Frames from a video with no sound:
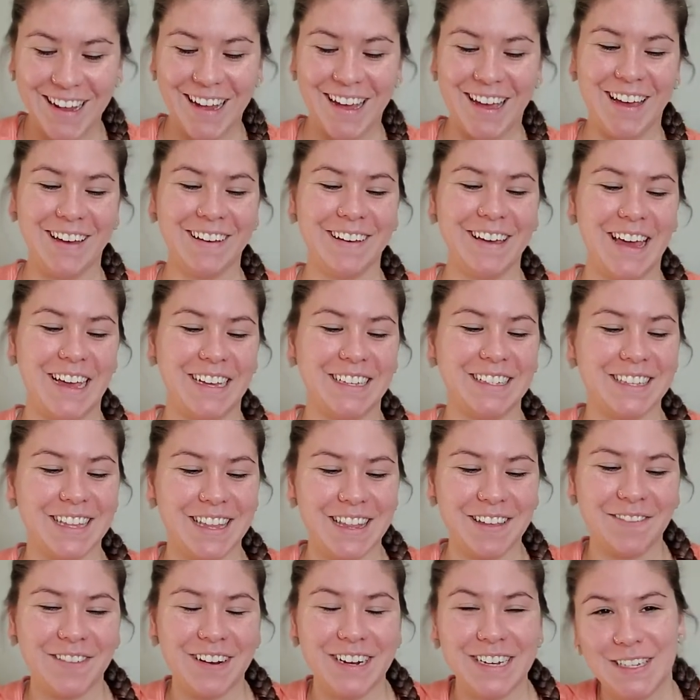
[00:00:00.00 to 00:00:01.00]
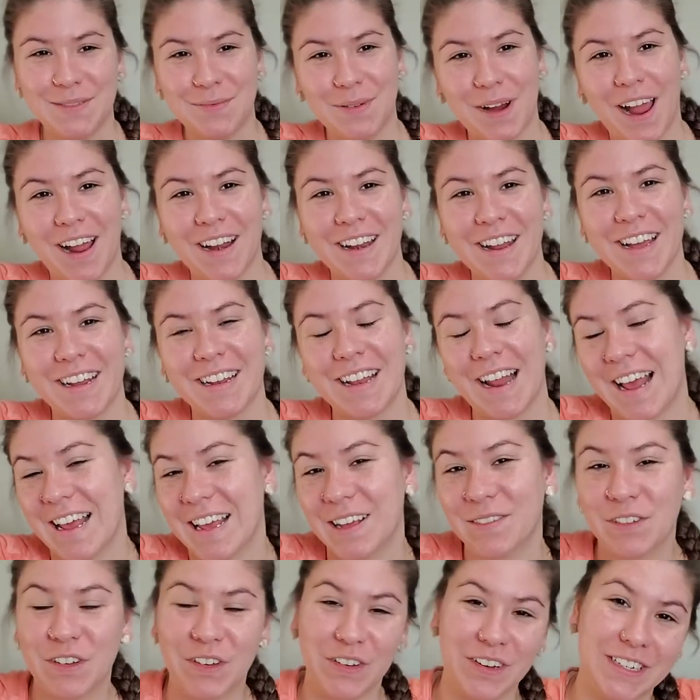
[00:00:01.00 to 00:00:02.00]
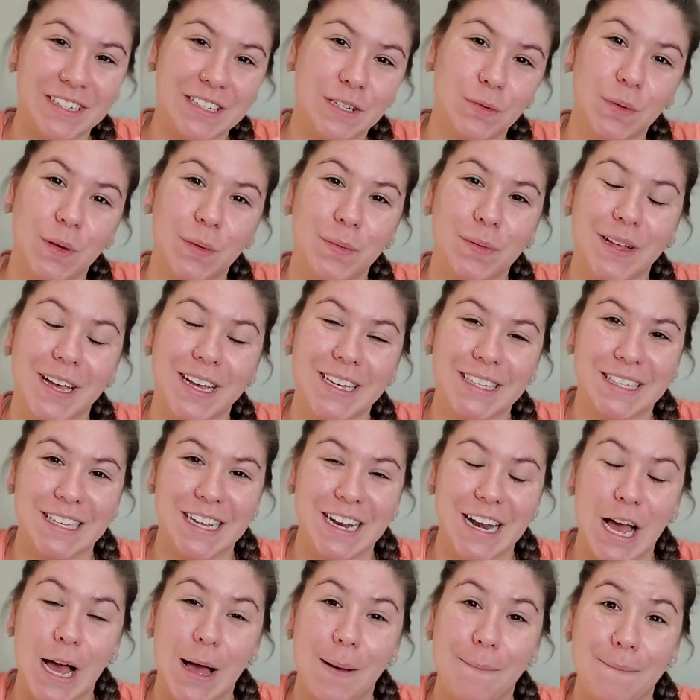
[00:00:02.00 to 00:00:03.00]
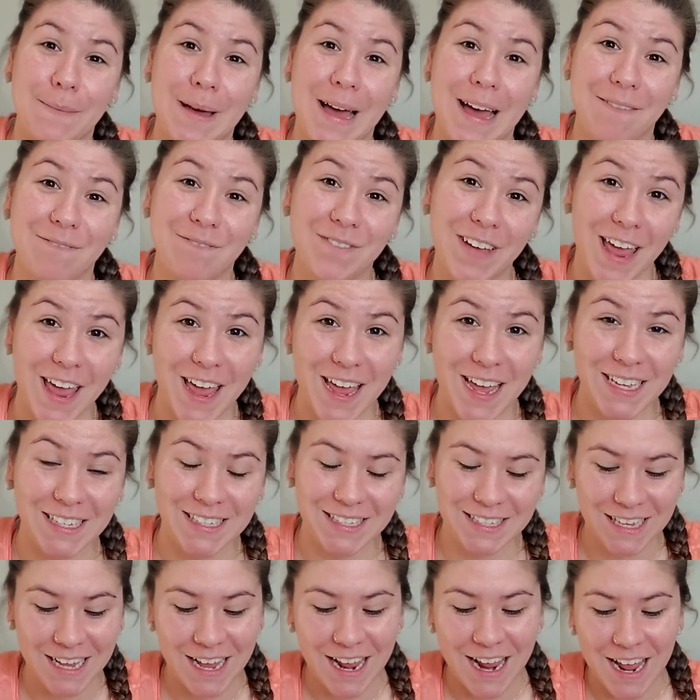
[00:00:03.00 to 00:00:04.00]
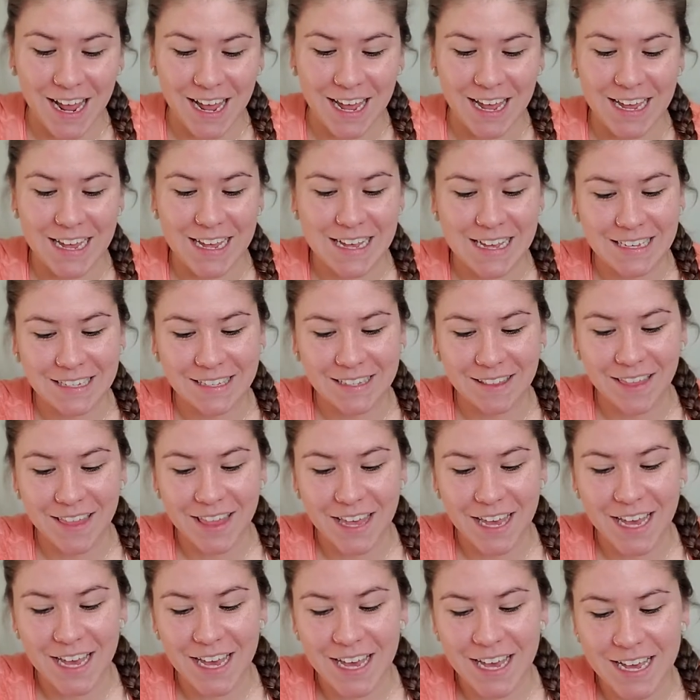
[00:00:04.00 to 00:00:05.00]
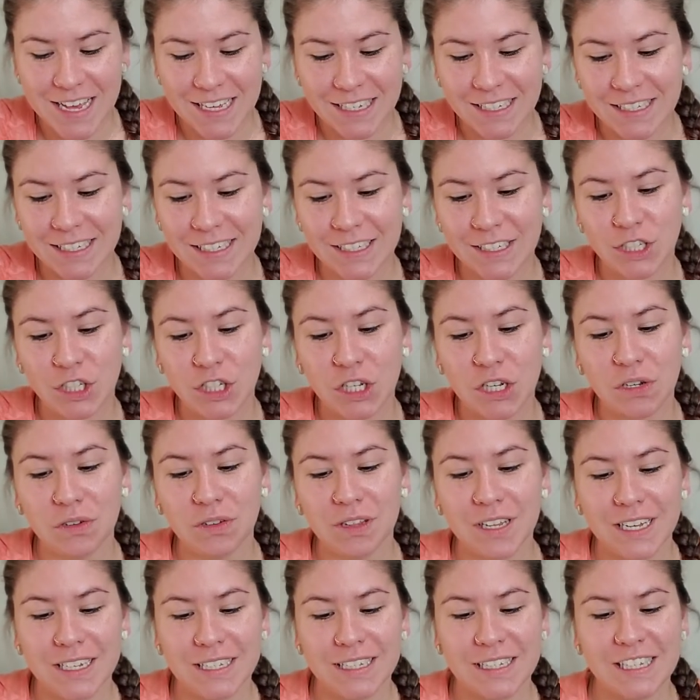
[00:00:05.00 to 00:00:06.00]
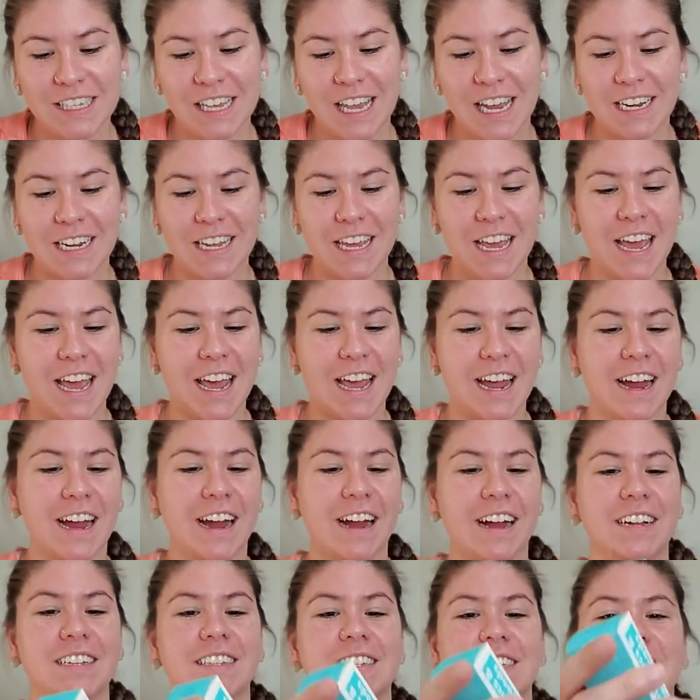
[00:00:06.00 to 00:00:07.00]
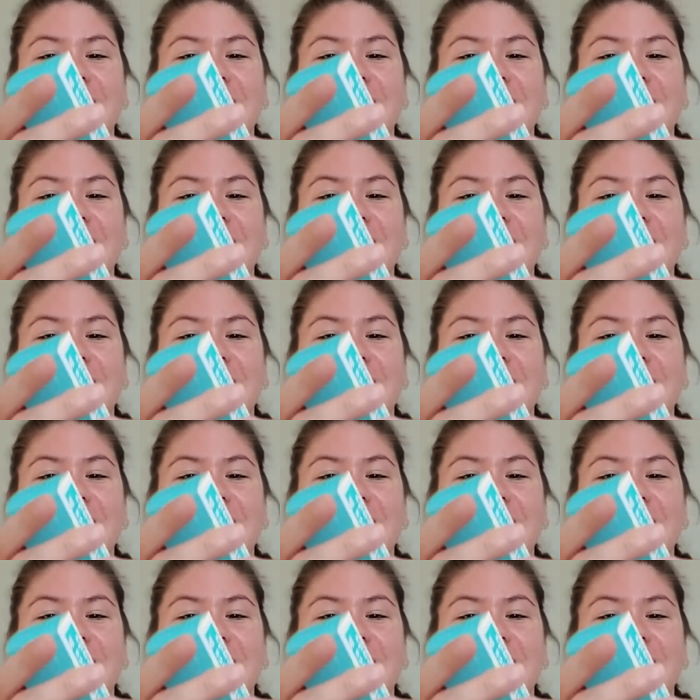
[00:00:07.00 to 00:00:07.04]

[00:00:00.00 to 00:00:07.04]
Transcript: Okay, so the first product I am going to be placing on my face is this Tula Skincare. It's a